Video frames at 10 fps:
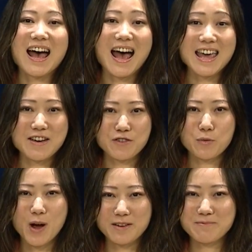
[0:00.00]
Hi
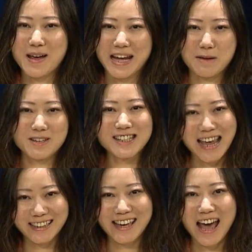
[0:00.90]
everyone, my name is
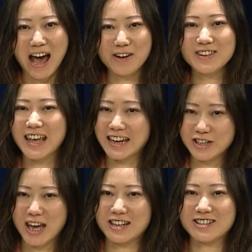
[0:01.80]
Haley Howe, the
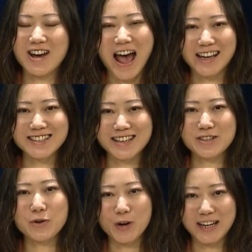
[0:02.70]
Educational Access
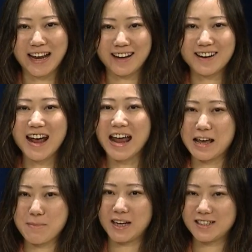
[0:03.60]
Coordinator at
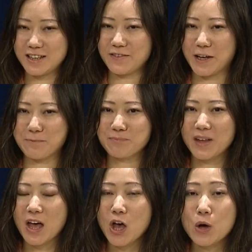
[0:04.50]
MATV.
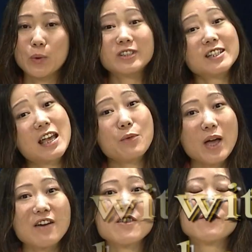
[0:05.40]
Well, today we
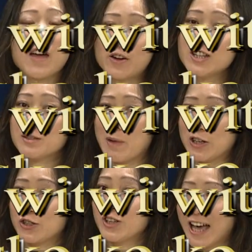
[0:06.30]
have a very
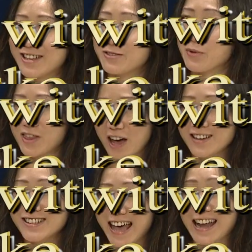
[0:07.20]
special guest with us
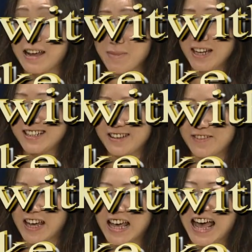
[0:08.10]
at
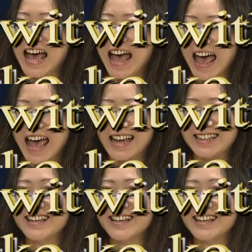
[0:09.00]
MATV, and